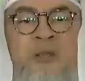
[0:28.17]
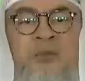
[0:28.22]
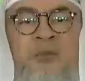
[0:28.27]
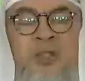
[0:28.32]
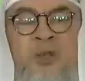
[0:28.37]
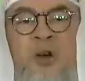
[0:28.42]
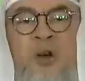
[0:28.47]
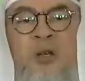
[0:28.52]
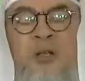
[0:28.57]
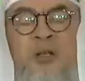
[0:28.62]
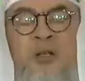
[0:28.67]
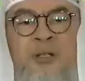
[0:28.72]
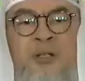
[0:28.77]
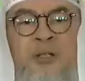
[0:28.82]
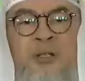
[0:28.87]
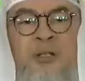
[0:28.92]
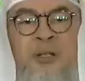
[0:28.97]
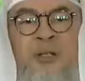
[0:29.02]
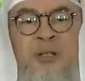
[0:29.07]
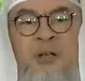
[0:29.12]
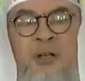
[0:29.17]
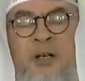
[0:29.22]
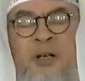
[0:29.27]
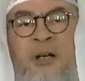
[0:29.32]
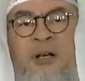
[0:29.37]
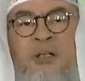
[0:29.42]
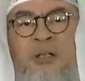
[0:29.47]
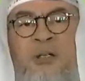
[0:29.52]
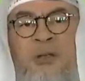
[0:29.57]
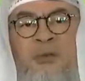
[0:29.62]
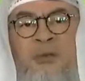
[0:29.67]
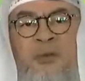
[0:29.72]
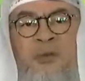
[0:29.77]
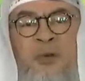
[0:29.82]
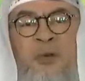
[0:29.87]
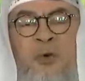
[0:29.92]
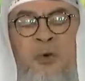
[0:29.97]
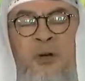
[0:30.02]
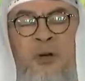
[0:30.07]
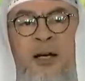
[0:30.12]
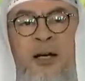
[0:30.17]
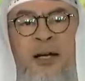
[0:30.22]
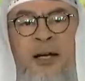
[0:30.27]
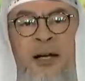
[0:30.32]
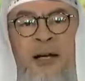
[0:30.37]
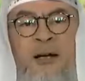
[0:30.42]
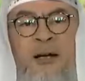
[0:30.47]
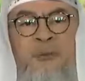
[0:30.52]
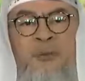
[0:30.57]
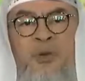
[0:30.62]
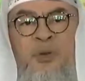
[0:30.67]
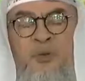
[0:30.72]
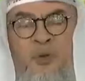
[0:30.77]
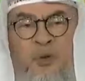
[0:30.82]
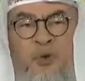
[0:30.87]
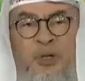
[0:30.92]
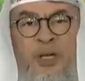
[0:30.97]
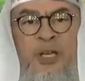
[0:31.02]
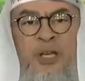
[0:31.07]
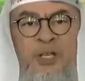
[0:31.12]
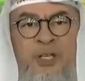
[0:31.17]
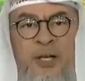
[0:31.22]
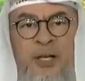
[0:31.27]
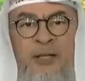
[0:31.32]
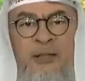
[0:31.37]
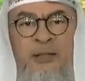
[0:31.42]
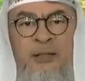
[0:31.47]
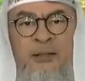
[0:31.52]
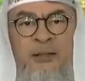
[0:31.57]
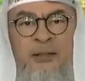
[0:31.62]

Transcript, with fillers: of scholars in regards of the 4 Raka'ah before Isha.